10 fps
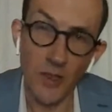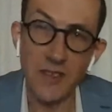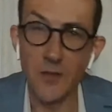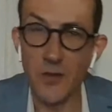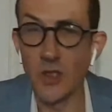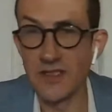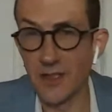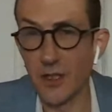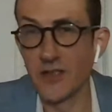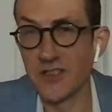optimistic. Of
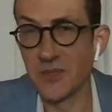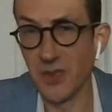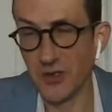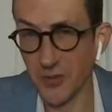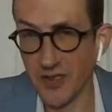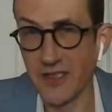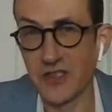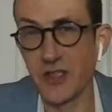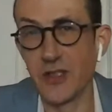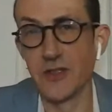course, there are disputes with
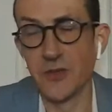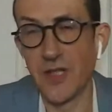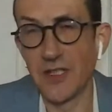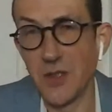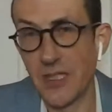insurers, right?